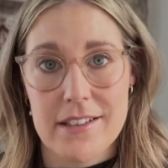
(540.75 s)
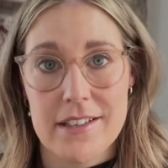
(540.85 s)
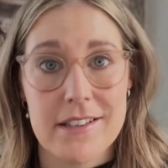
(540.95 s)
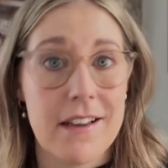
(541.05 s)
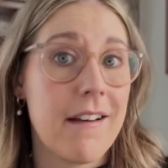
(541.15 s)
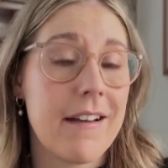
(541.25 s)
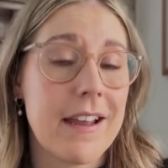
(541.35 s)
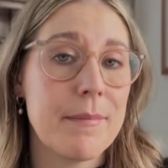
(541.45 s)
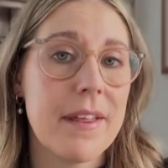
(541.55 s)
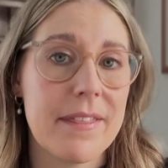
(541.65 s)
in
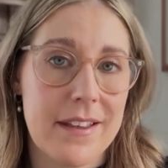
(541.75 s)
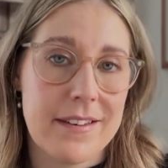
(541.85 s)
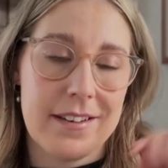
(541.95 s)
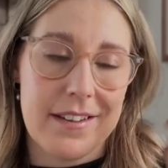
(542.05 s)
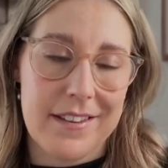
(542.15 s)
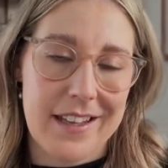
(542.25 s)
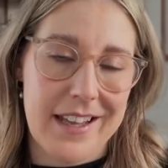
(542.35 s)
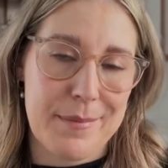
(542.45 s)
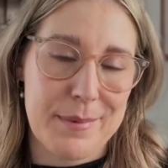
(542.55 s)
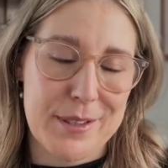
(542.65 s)
time than the
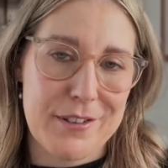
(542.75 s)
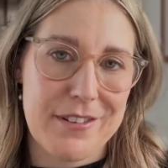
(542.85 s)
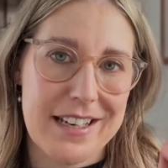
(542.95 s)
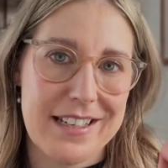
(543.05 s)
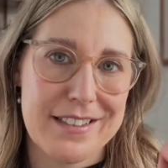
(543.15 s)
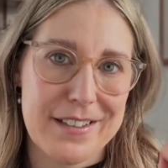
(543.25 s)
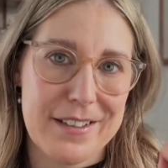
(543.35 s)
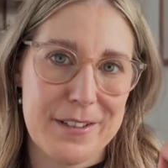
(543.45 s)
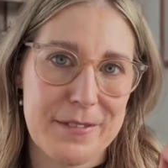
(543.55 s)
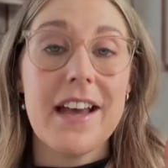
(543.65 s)
cabinetry.
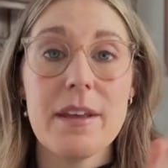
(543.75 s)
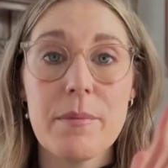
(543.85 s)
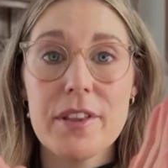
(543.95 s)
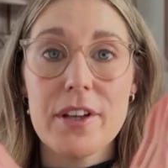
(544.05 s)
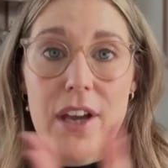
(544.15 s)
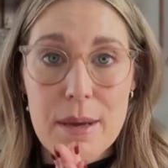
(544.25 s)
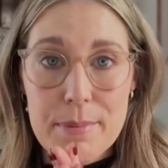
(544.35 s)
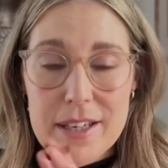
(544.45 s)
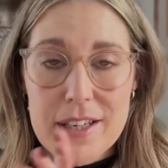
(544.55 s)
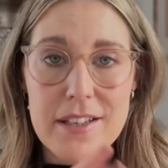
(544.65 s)
So, and then with the
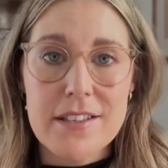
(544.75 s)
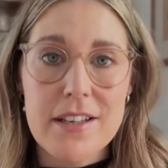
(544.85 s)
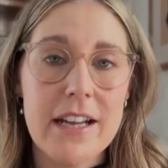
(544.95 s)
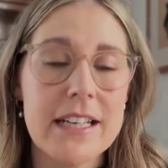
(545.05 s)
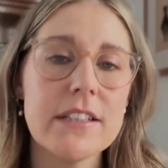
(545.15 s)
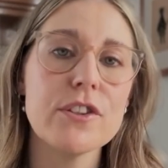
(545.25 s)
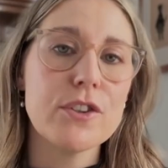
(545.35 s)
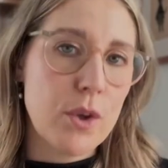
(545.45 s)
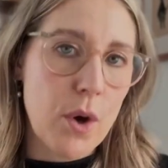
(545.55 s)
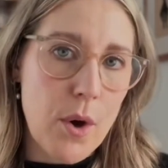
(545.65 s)
cupboards, I didn't
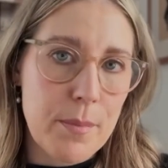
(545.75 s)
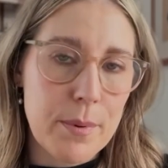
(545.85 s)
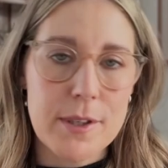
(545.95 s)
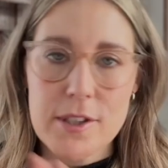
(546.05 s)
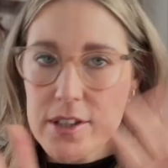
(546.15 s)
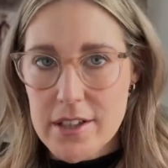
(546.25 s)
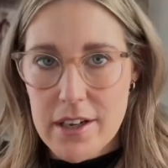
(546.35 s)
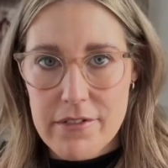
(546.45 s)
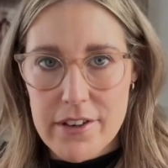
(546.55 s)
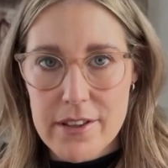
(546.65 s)
stop with just
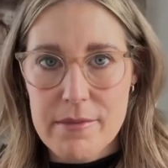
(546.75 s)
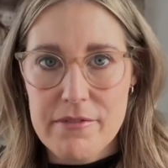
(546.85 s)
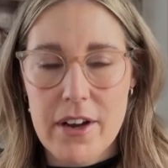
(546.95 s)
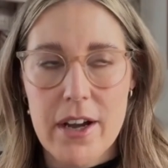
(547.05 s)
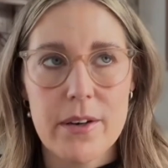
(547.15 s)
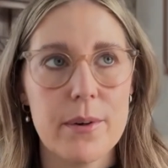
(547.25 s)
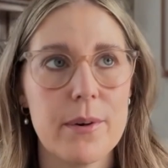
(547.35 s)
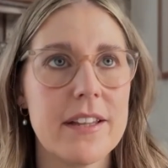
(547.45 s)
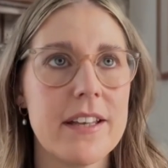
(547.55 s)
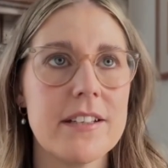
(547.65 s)
covering them in
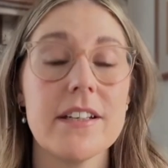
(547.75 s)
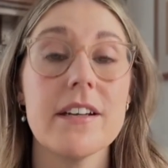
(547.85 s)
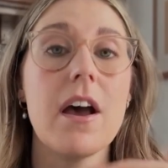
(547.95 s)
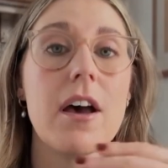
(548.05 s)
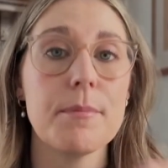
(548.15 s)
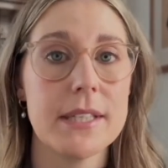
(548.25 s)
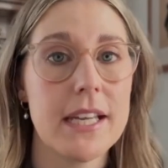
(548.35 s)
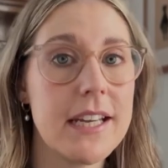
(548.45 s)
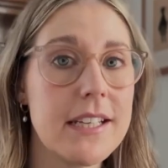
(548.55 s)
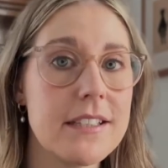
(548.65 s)
vinyl. I then did an
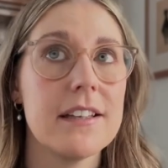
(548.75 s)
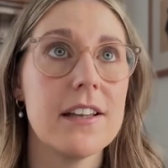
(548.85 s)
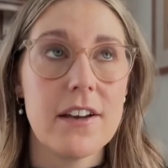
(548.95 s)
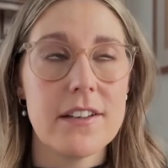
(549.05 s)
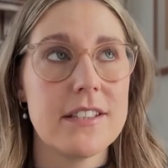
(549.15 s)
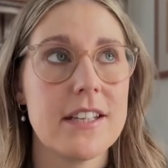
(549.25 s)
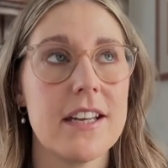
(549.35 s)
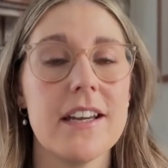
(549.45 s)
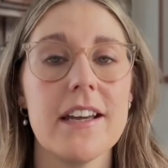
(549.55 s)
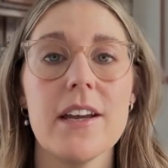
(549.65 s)
update last
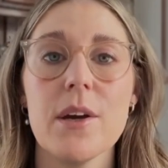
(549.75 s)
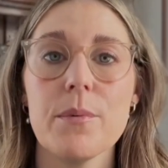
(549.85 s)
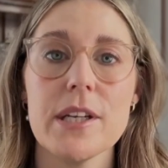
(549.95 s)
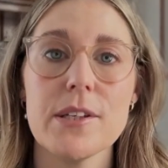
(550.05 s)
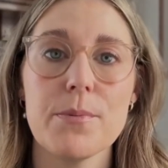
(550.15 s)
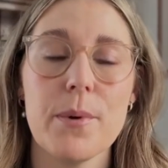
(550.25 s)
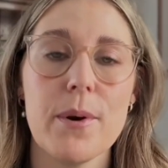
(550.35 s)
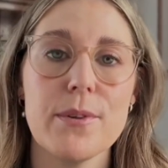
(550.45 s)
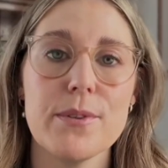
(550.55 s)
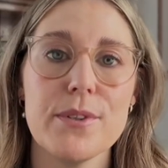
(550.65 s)
year, which
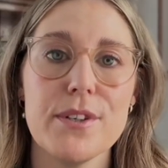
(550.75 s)
was